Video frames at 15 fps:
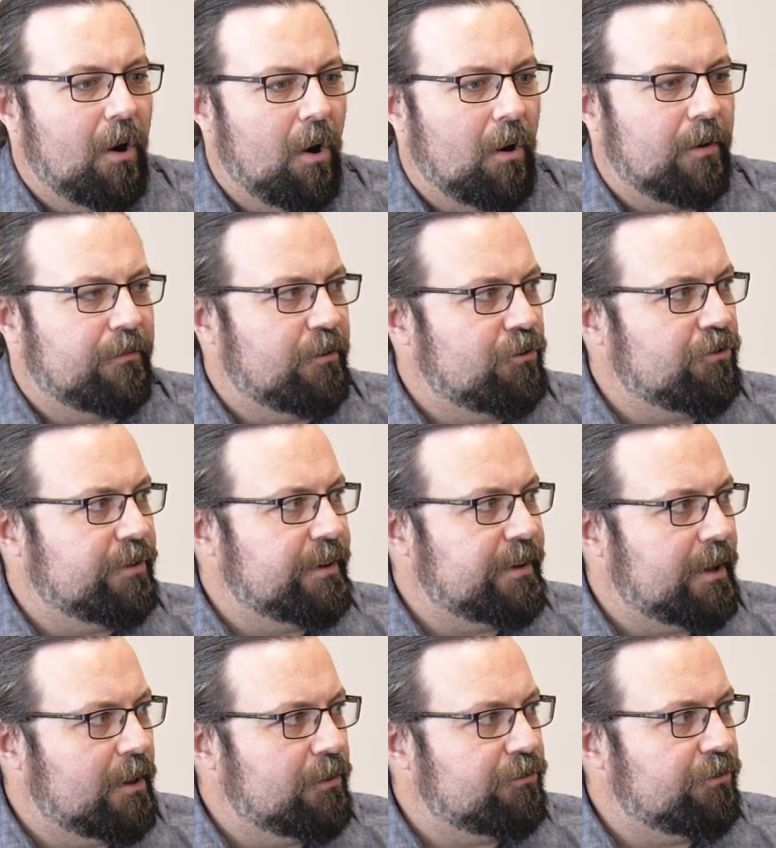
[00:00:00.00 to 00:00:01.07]
artificial
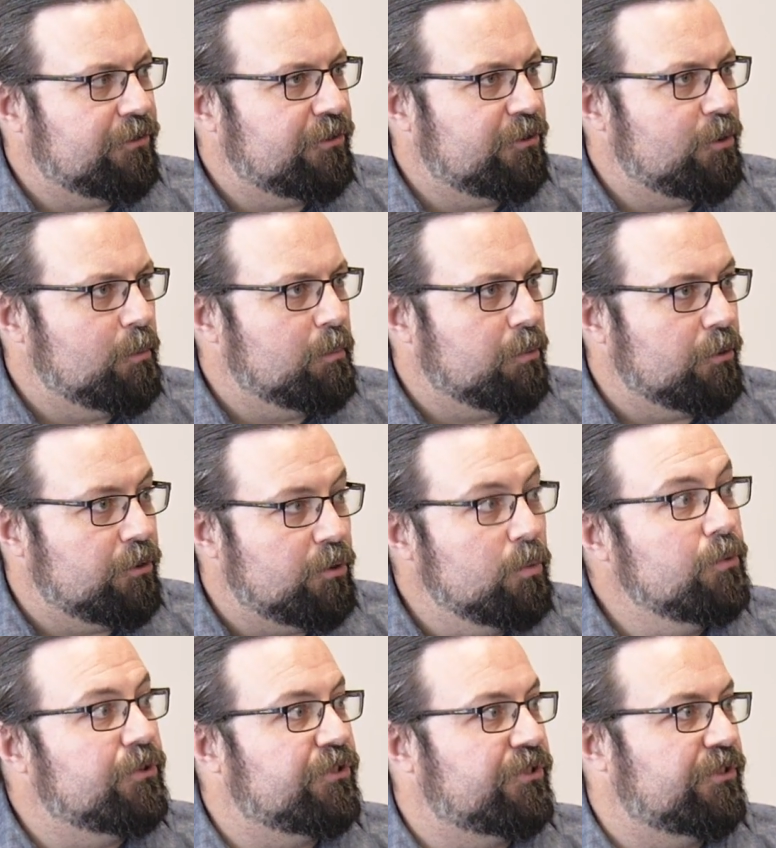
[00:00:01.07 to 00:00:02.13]
intelligence to
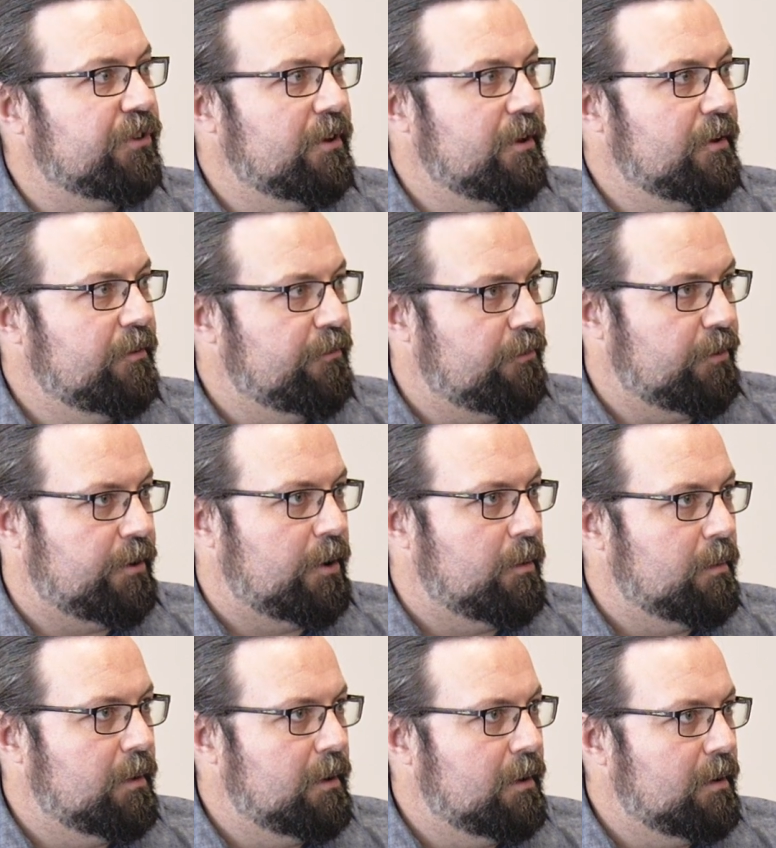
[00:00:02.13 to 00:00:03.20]
produce for you,
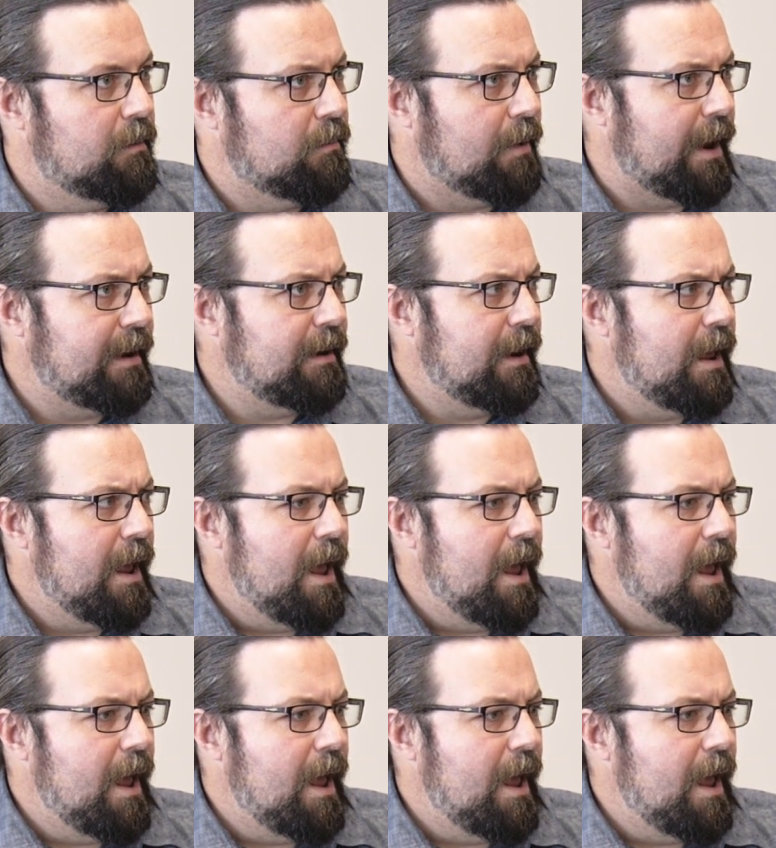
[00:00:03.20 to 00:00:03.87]
right?